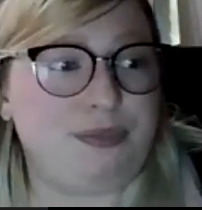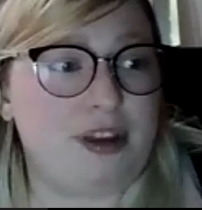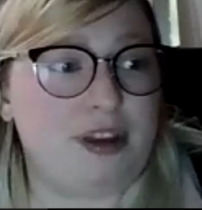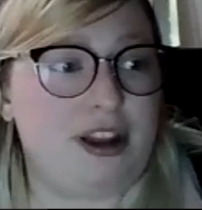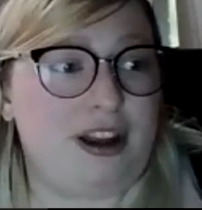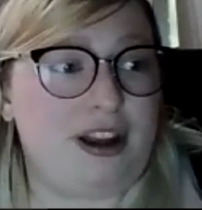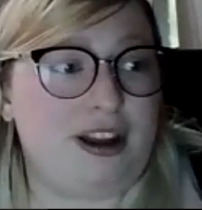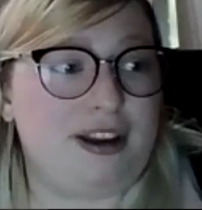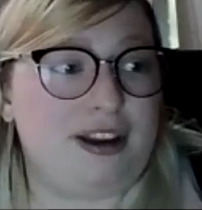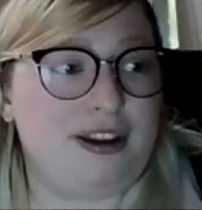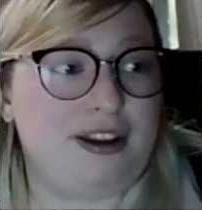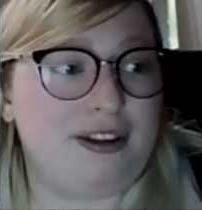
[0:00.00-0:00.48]

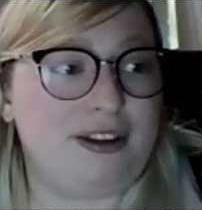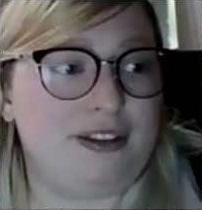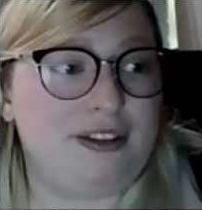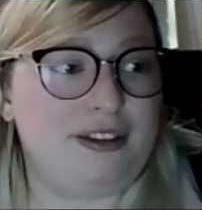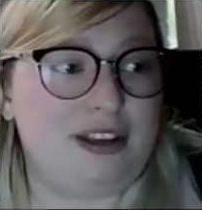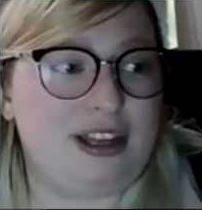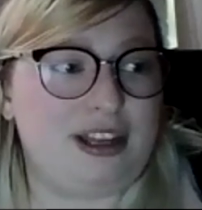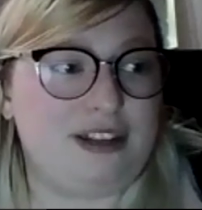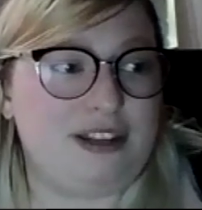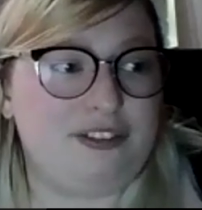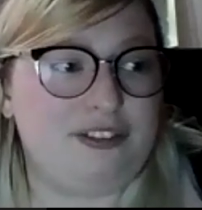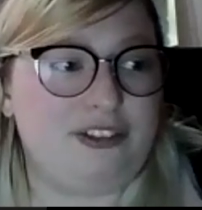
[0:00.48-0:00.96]

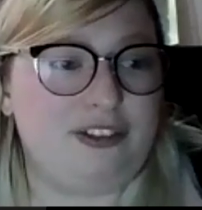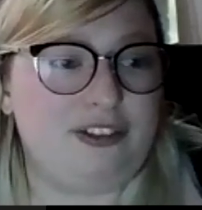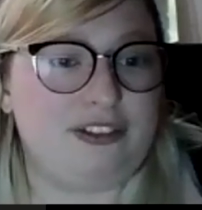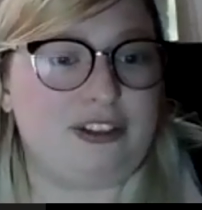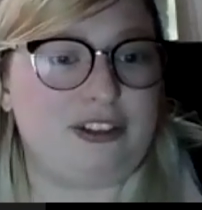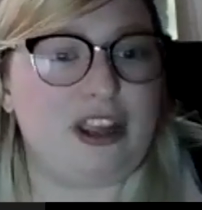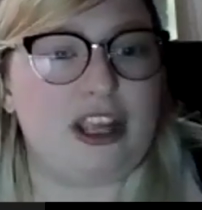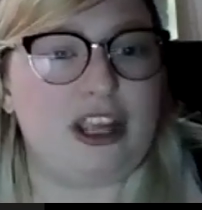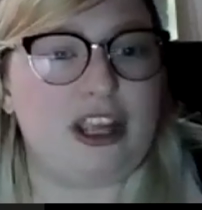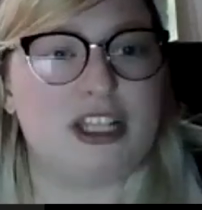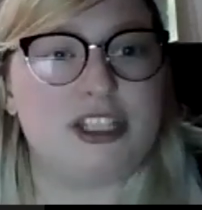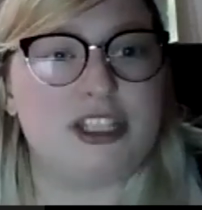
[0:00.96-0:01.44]
And she's
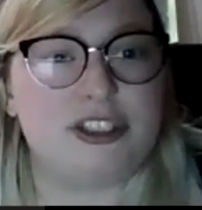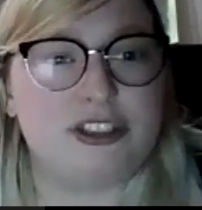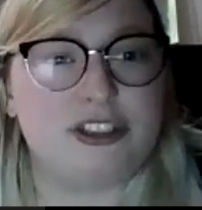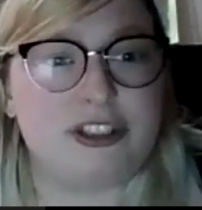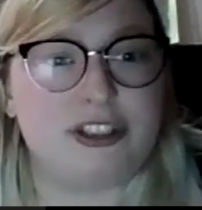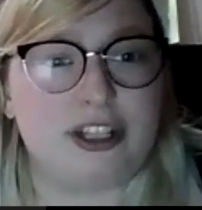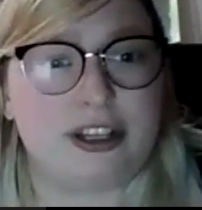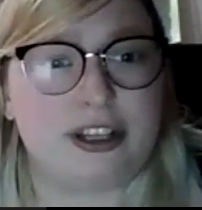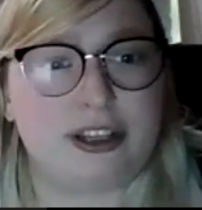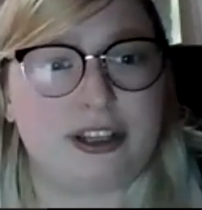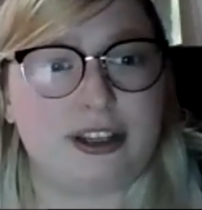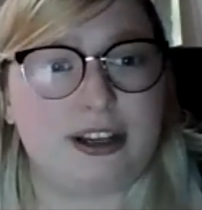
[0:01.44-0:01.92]
like,
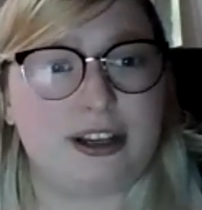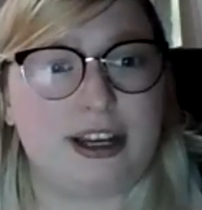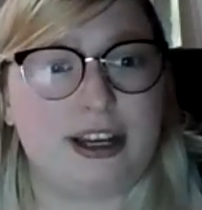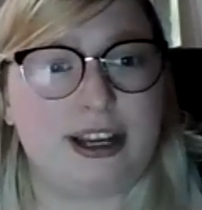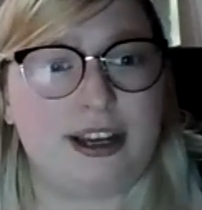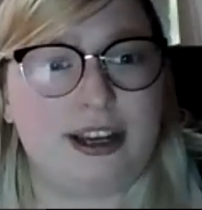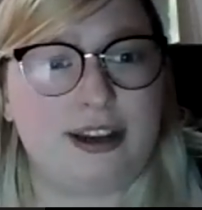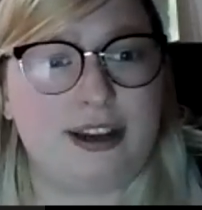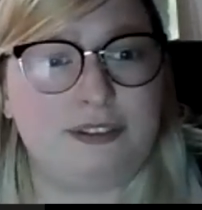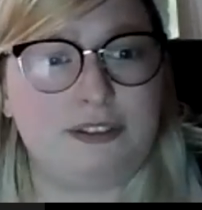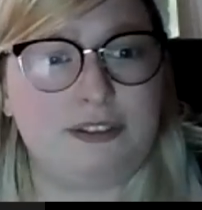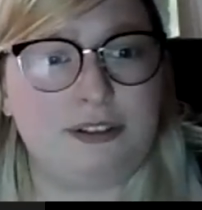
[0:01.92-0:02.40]
shit,
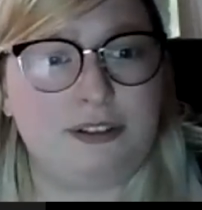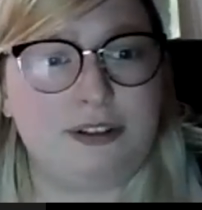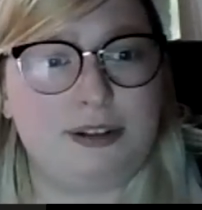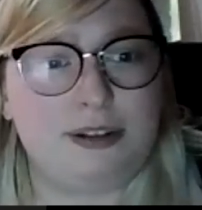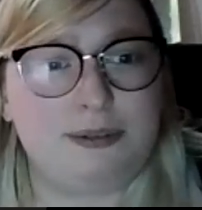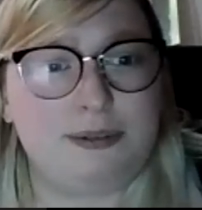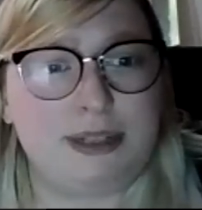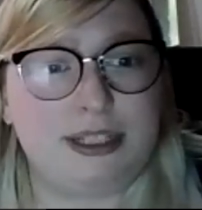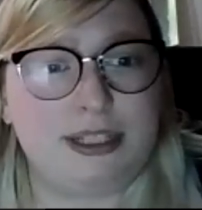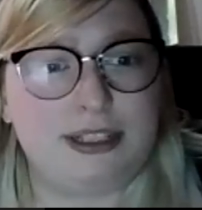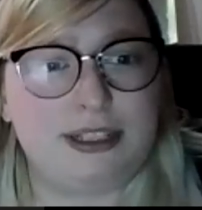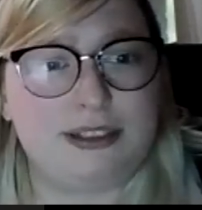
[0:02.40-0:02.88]
I have to
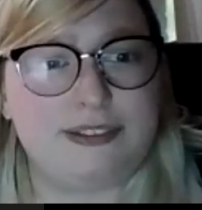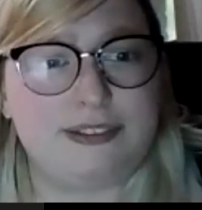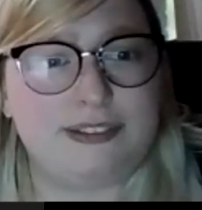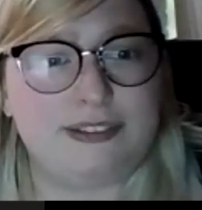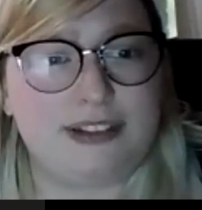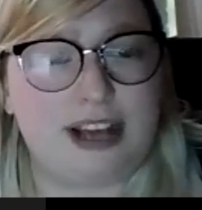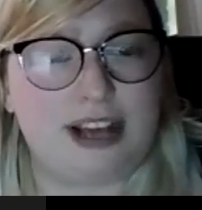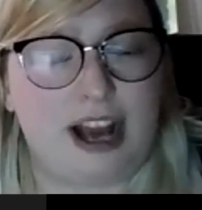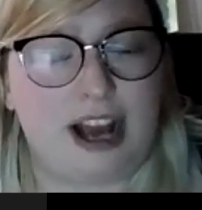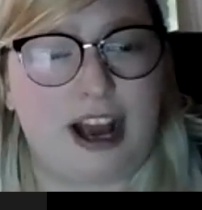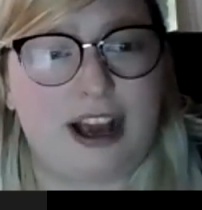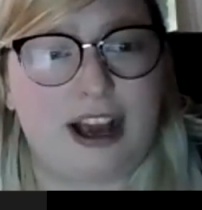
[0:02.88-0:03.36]
wear my
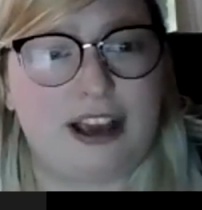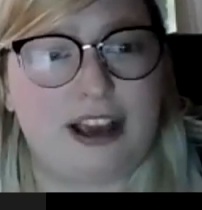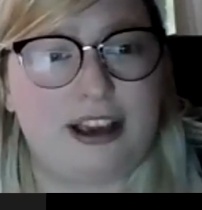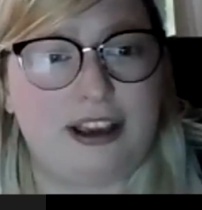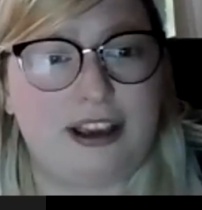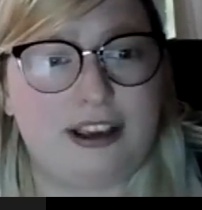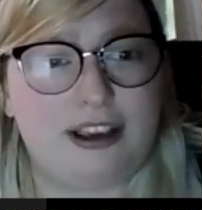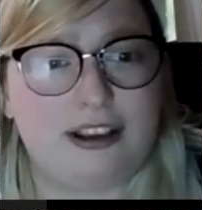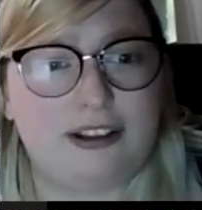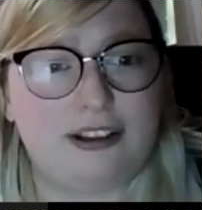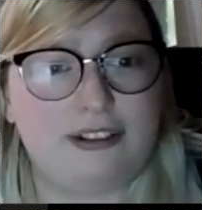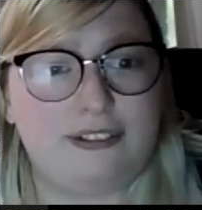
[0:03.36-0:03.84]

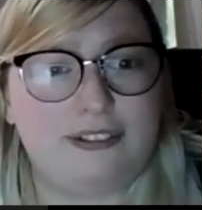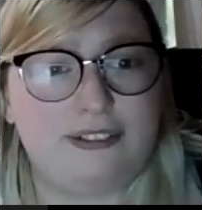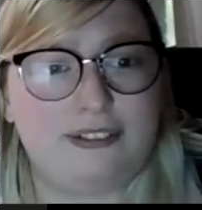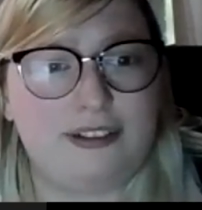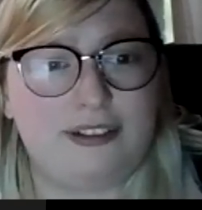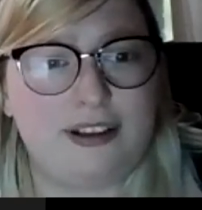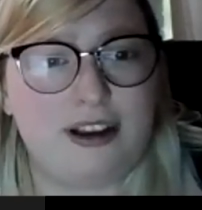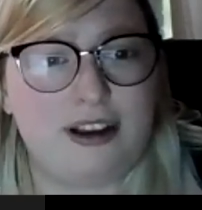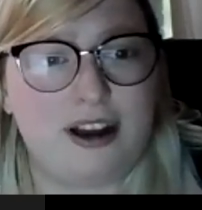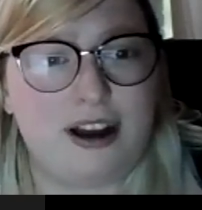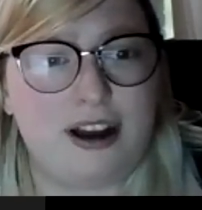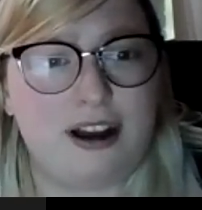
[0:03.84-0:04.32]
disguise.
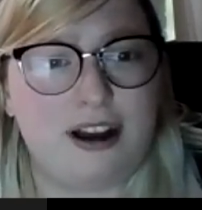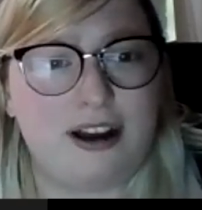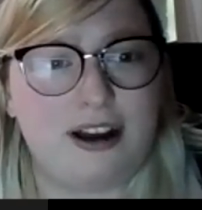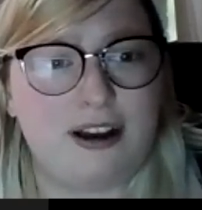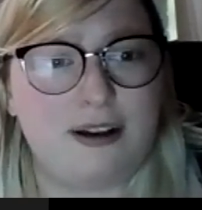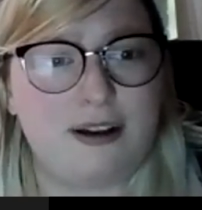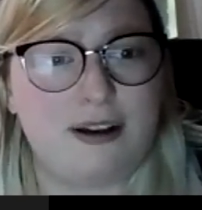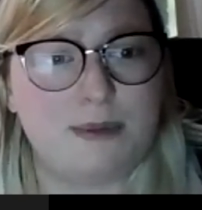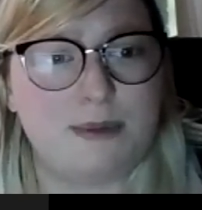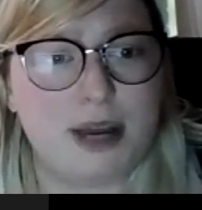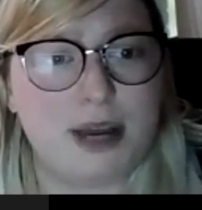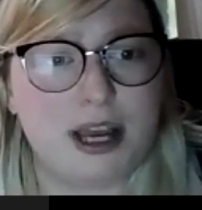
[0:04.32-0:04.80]

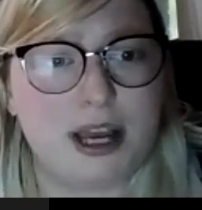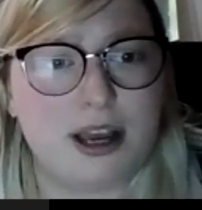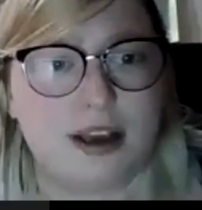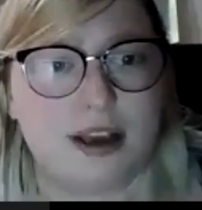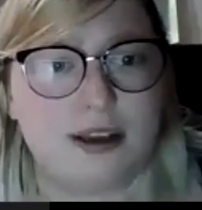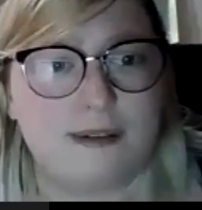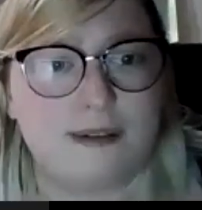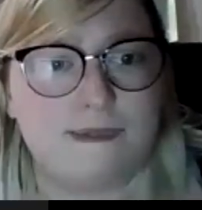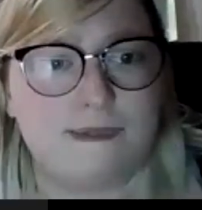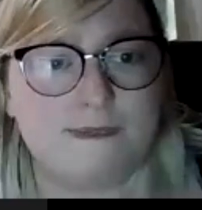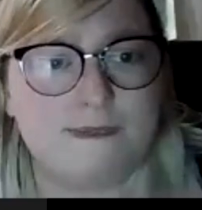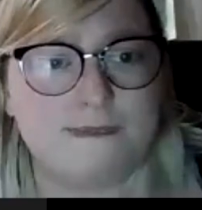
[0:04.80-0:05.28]

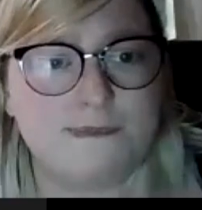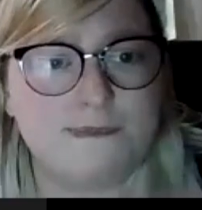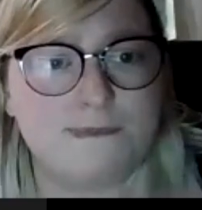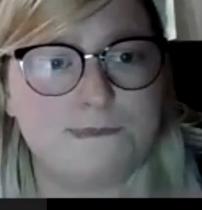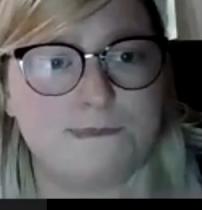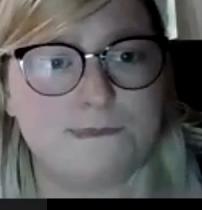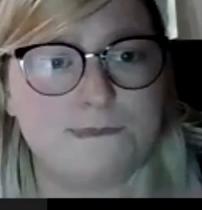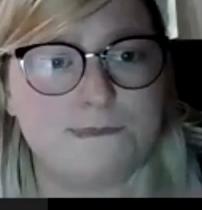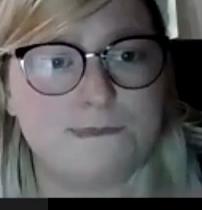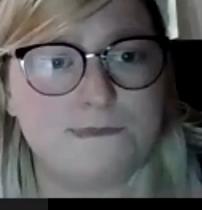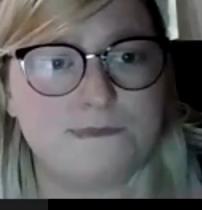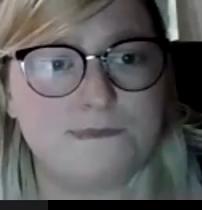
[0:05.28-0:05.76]

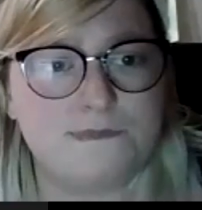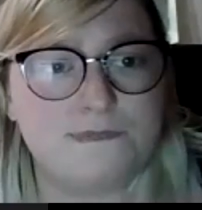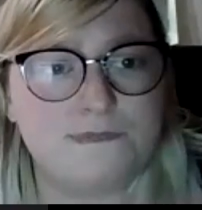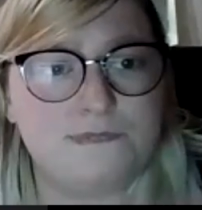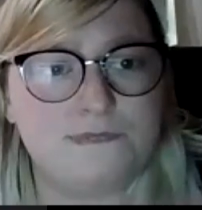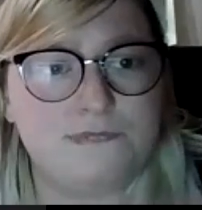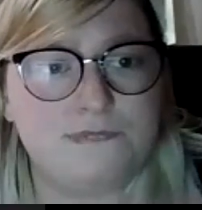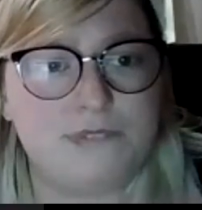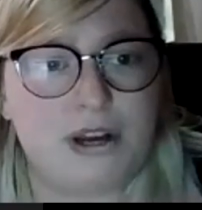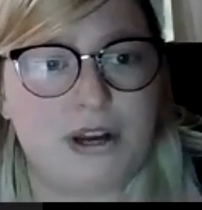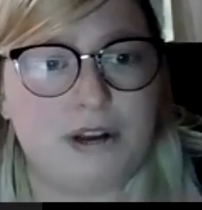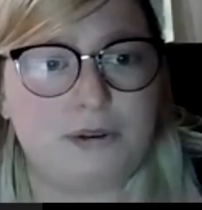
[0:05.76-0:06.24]

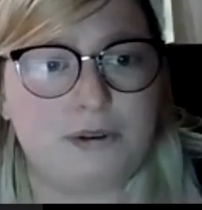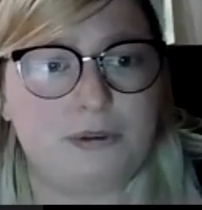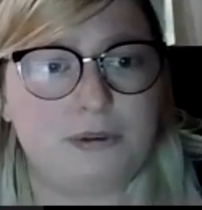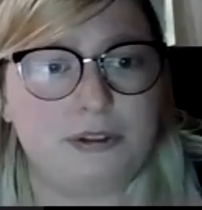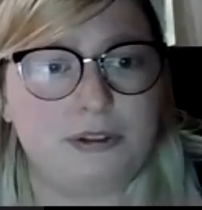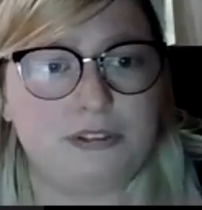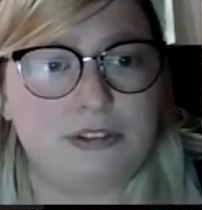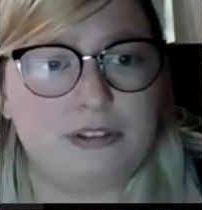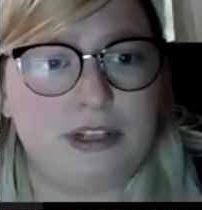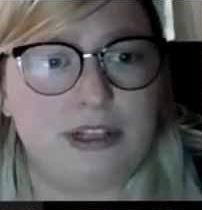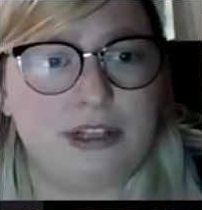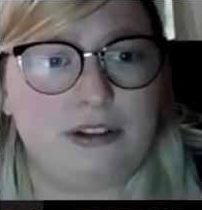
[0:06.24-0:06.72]
Fuck,
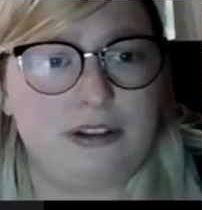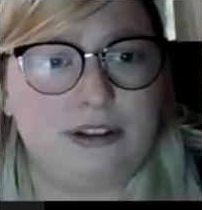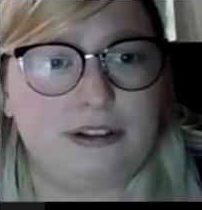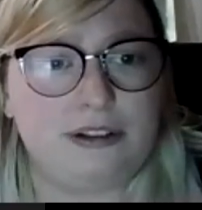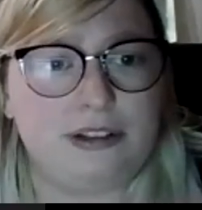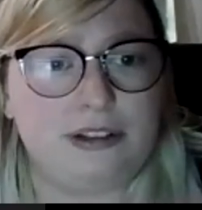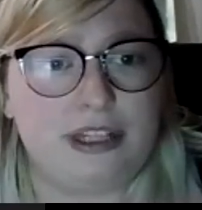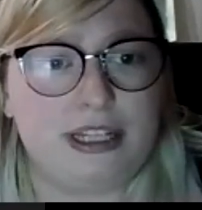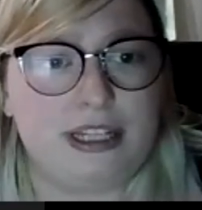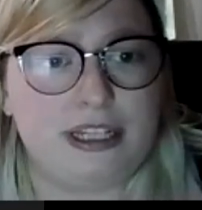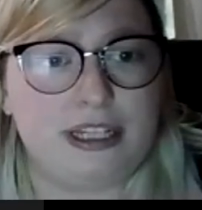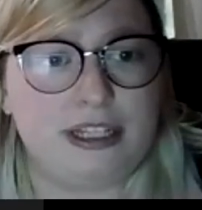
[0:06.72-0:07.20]
what should I
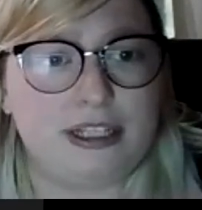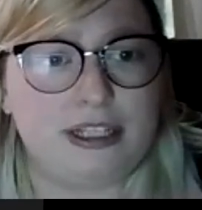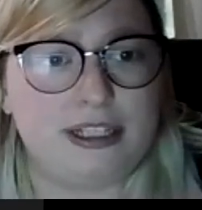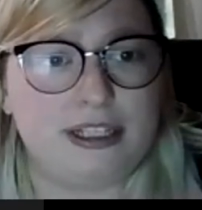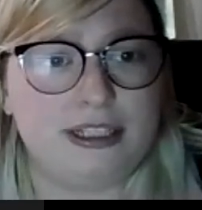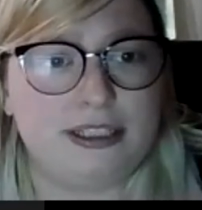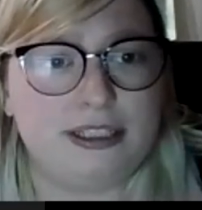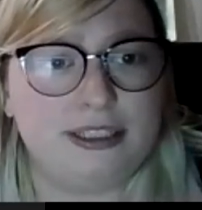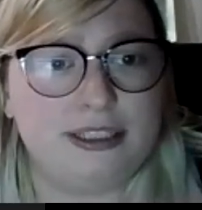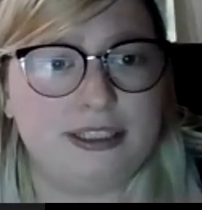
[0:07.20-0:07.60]
look like?